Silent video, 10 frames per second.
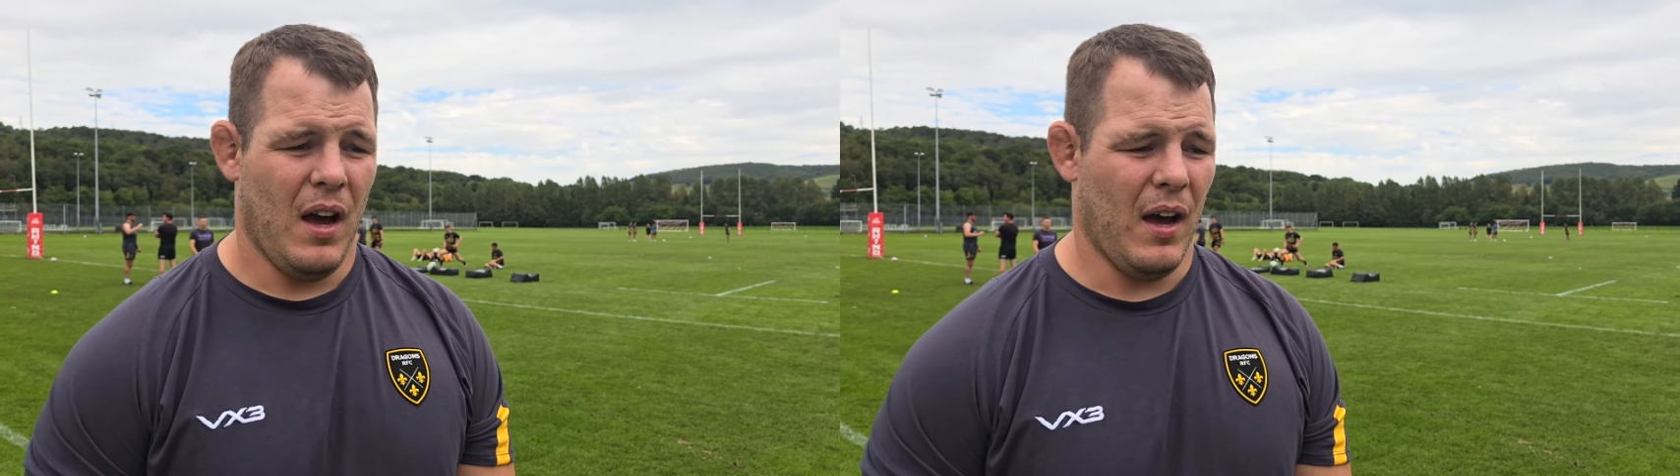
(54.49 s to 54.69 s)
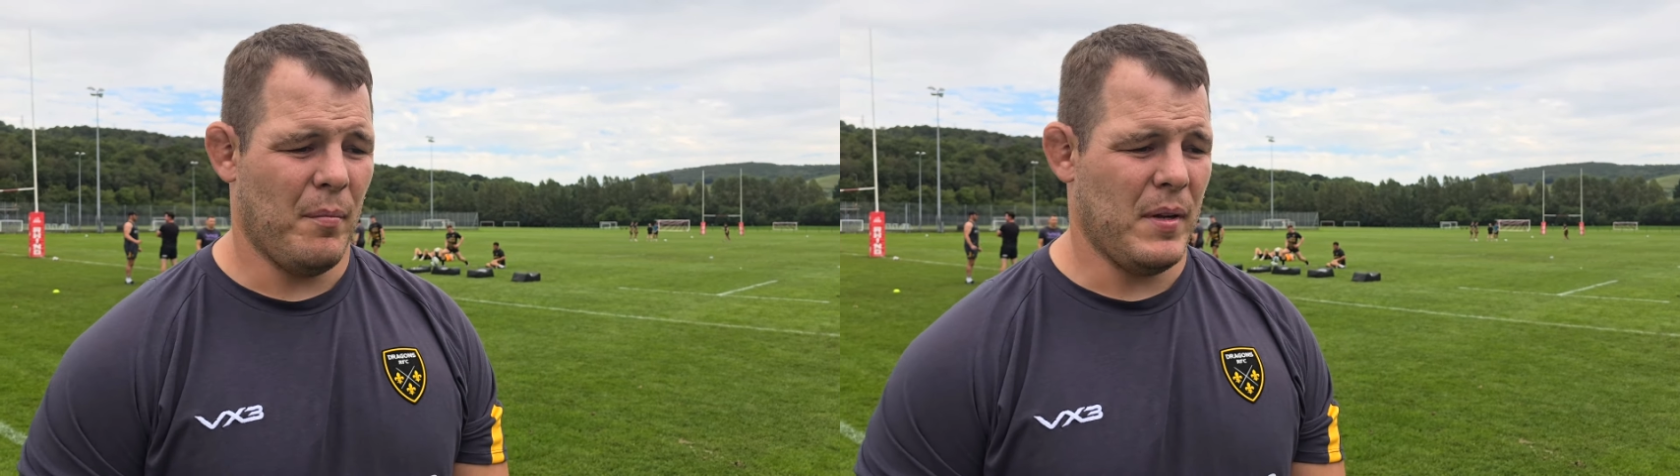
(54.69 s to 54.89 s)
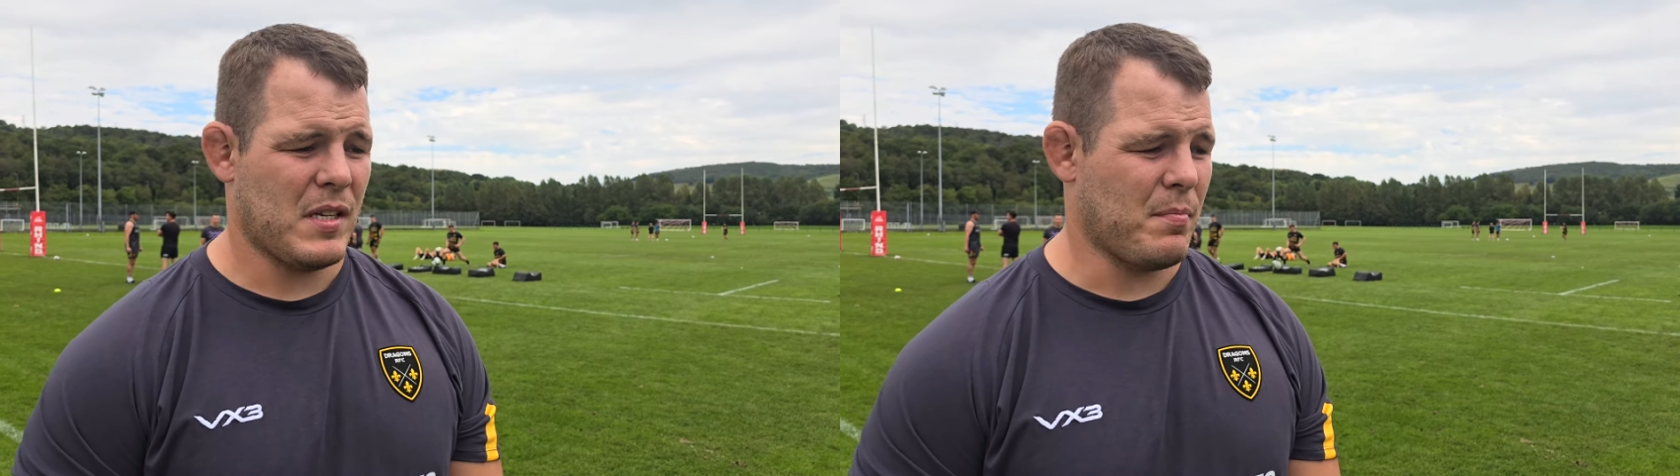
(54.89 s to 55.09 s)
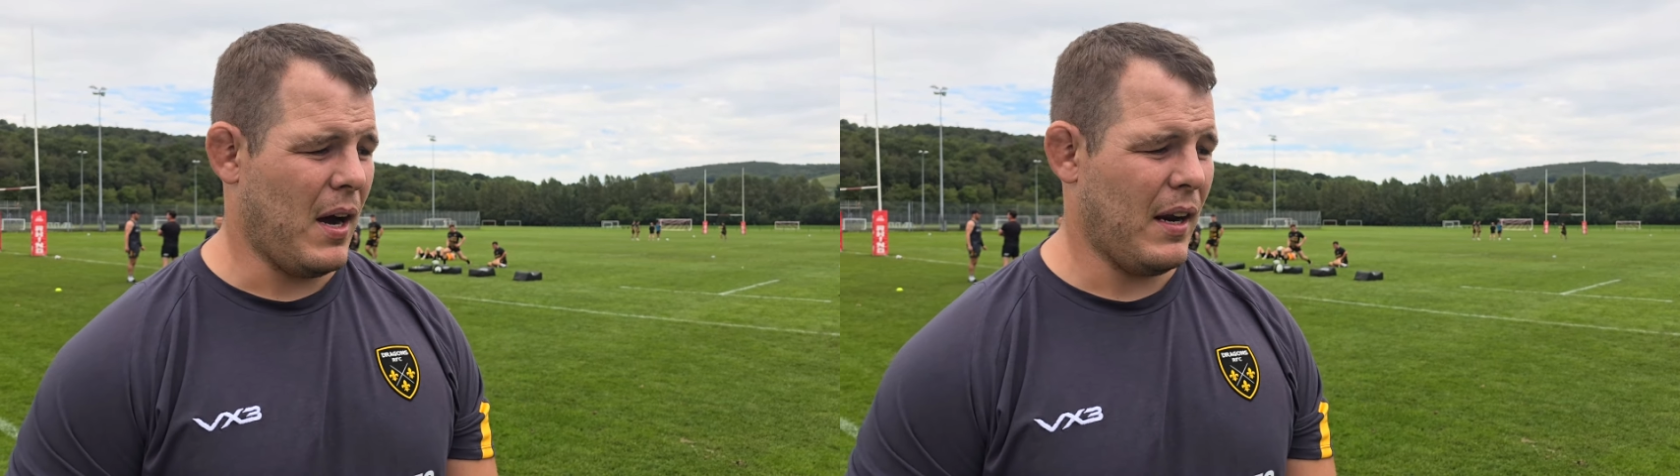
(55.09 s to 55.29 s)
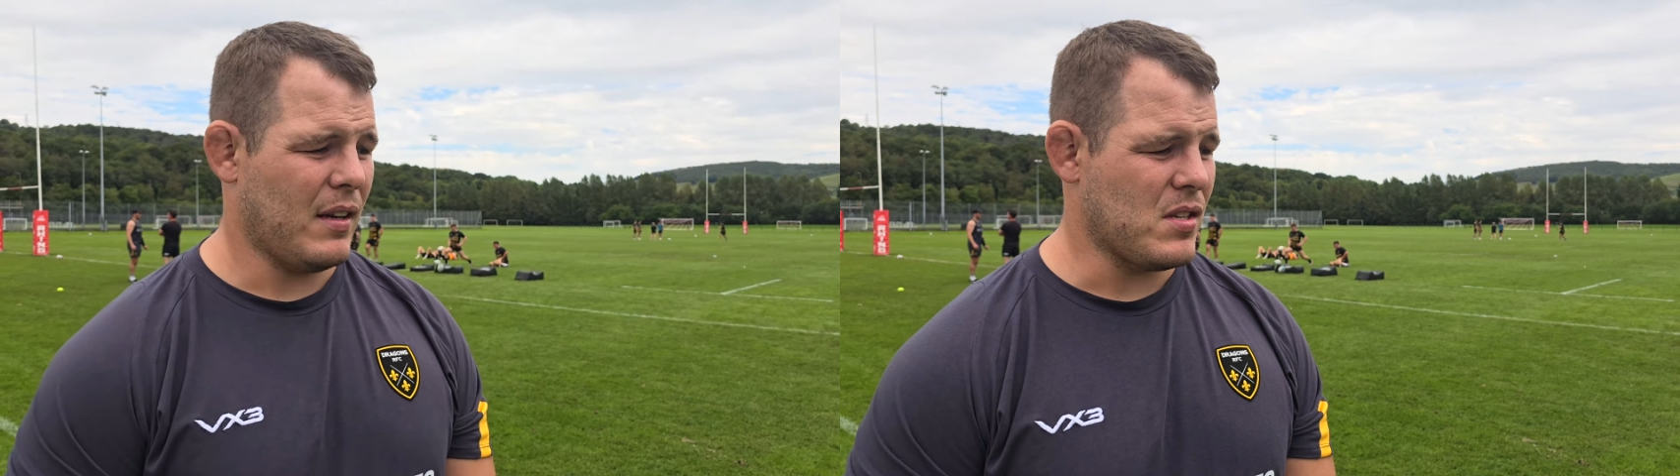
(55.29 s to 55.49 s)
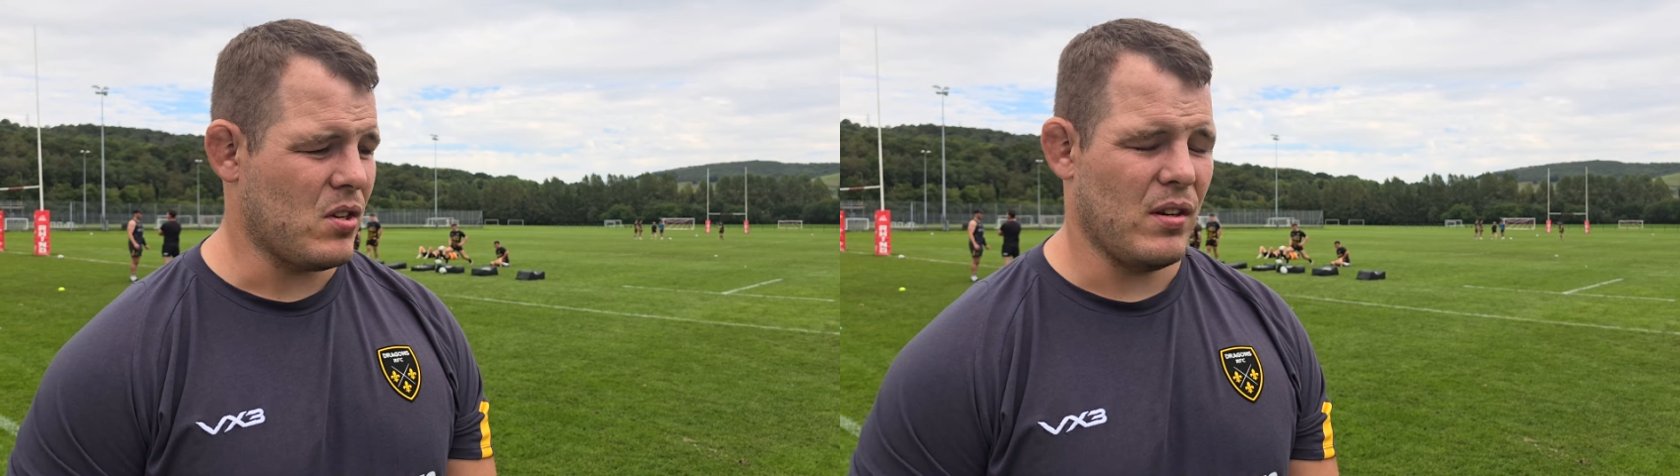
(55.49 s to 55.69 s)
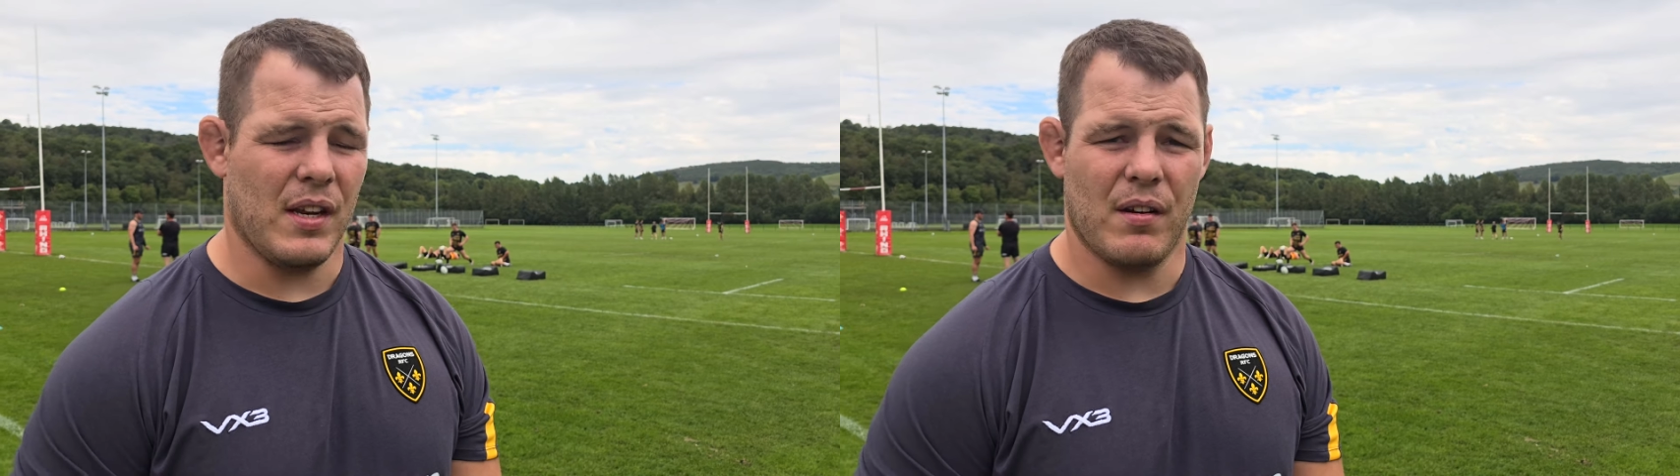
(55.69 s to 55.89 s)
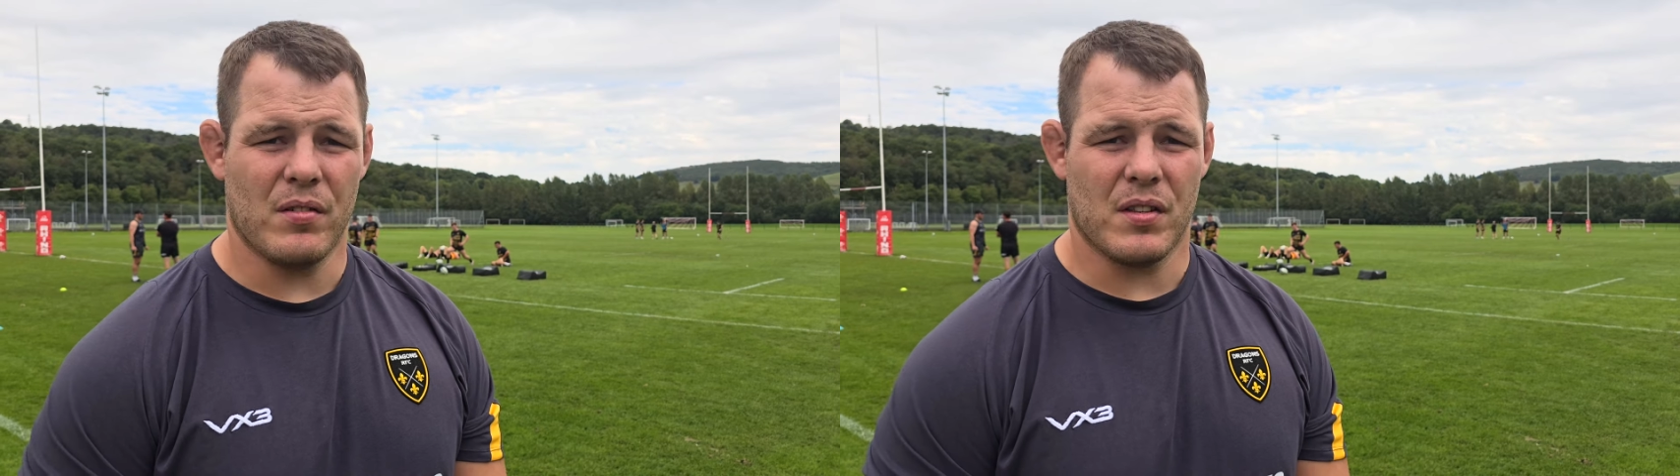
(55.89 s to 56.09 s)
uh, be smart in certain
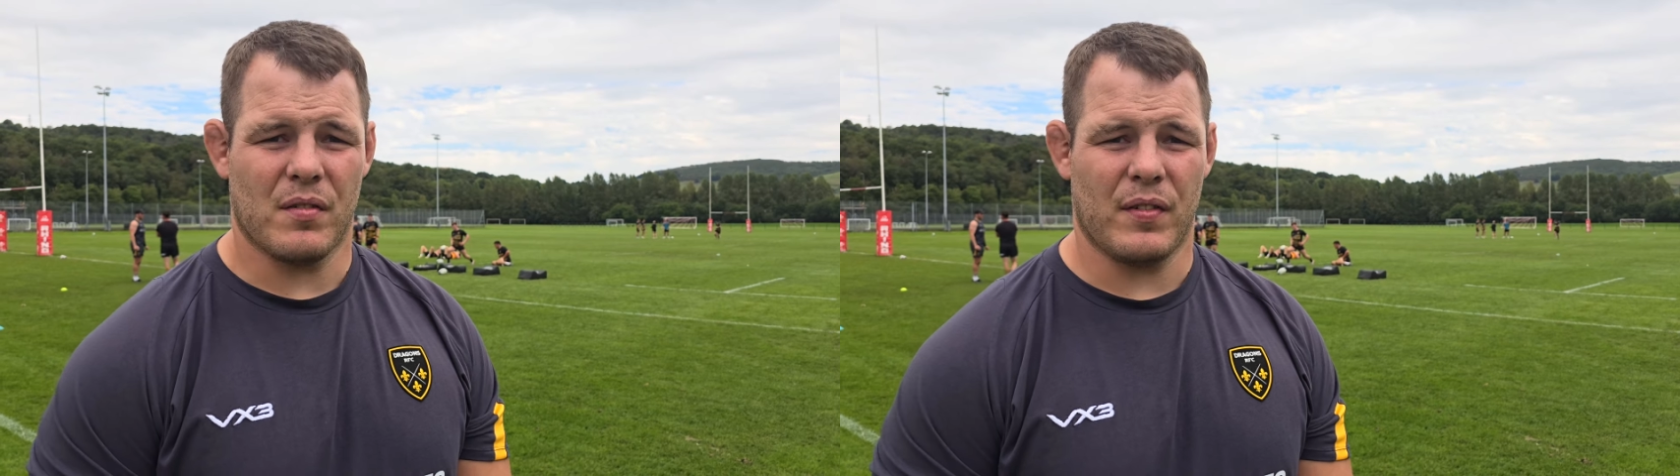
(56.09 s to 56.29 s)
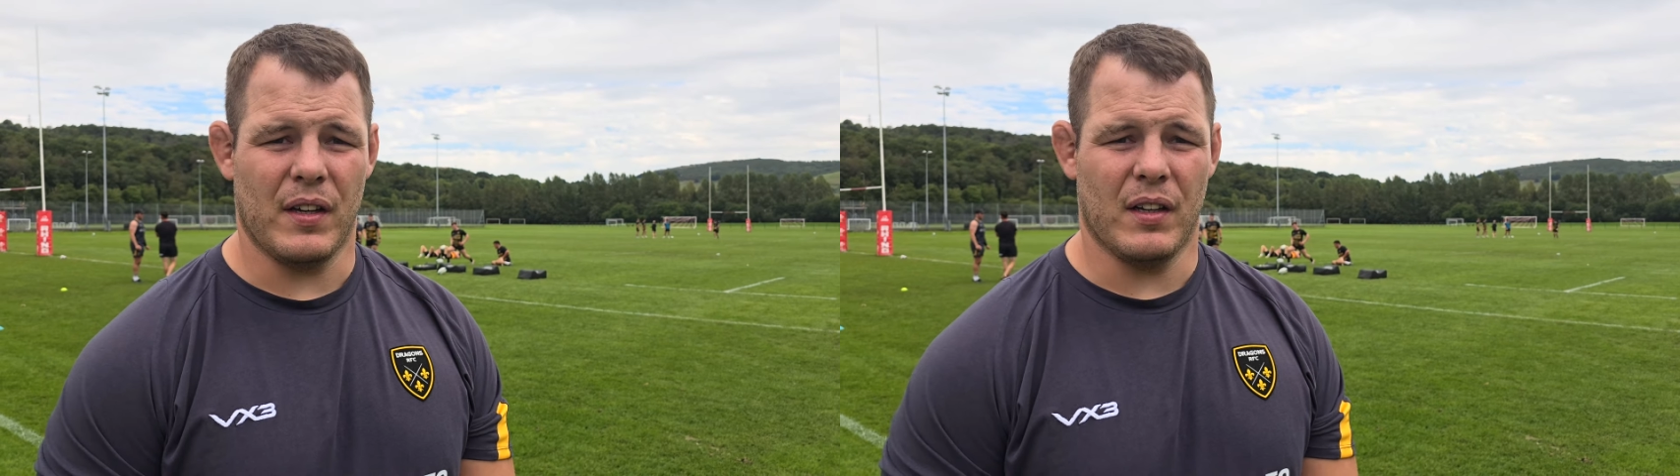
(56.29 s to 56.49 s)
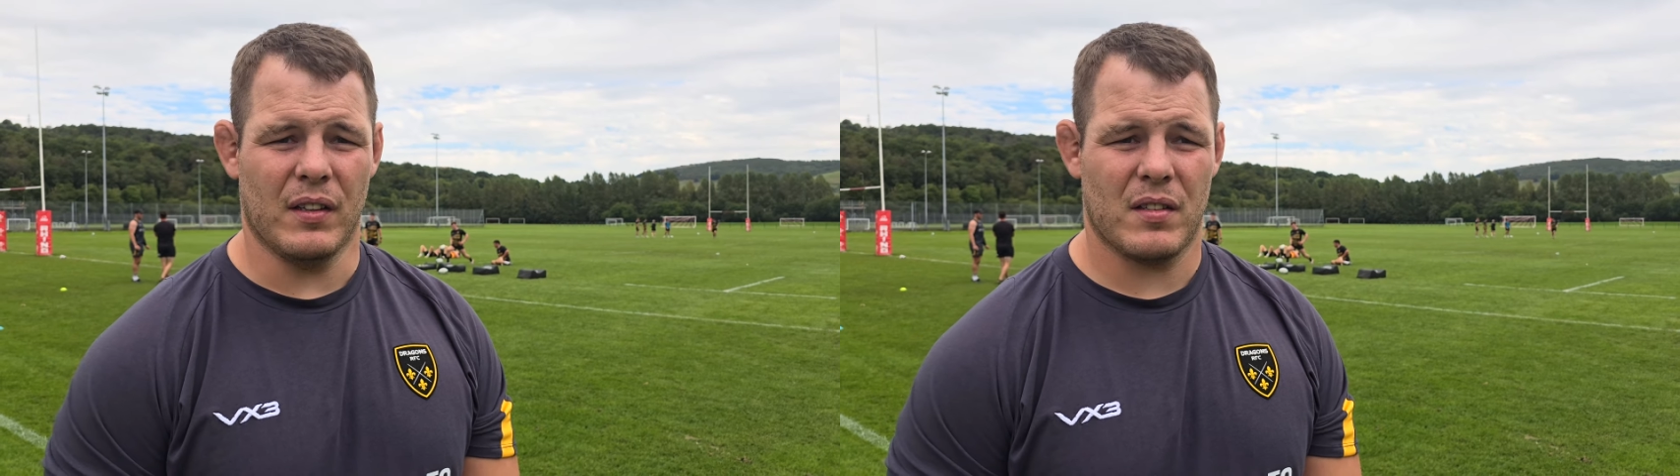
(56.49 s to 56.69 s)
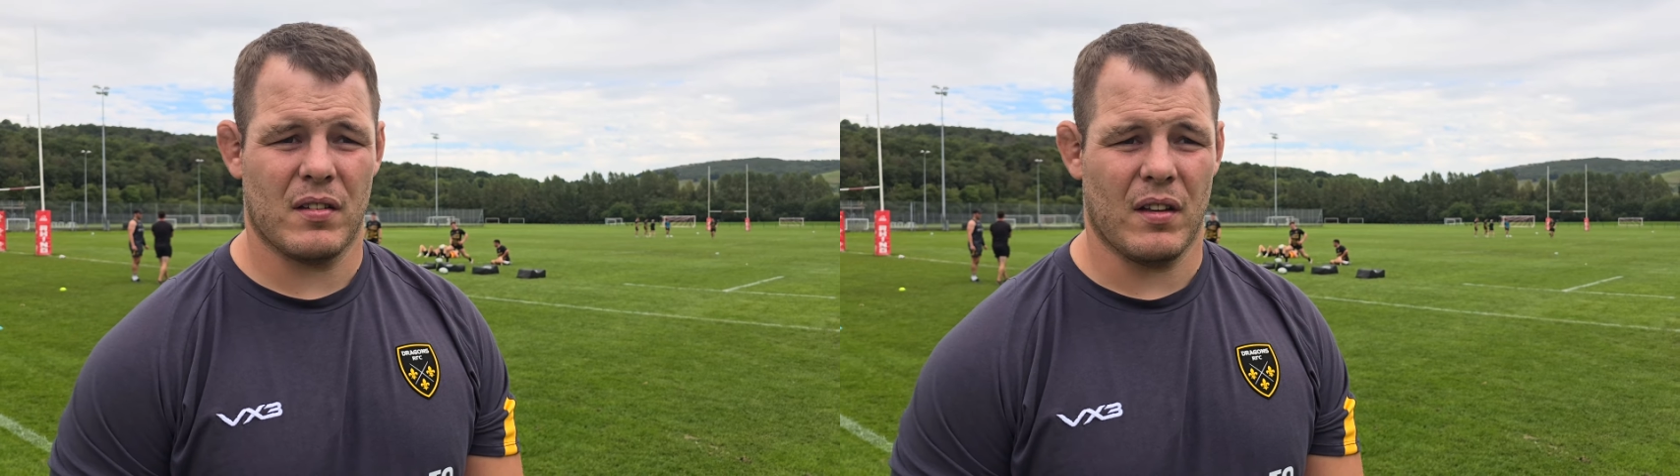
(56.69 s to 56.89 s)
areas of the field.